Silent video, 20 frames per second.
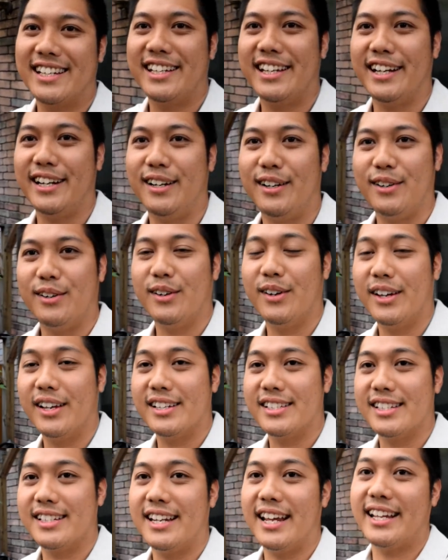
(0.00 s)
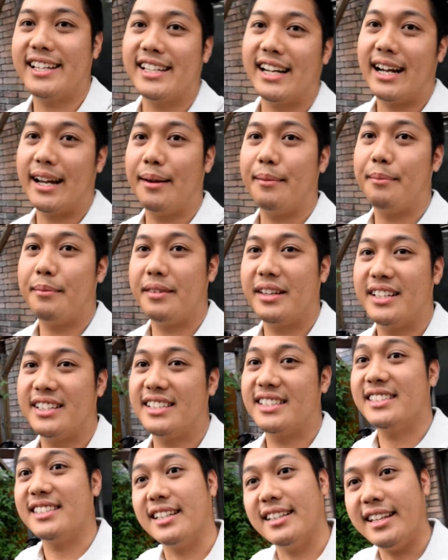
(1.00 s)
tell it's the daytime. This
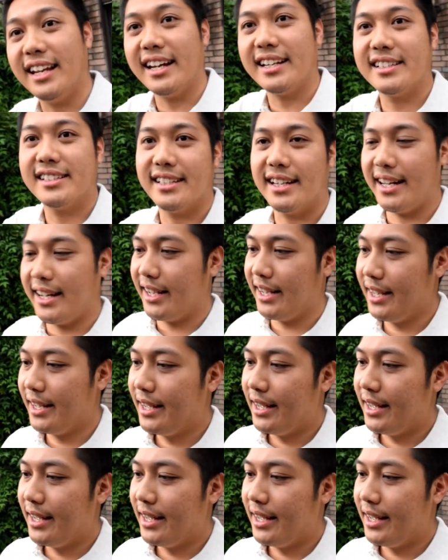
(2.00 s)
is the next day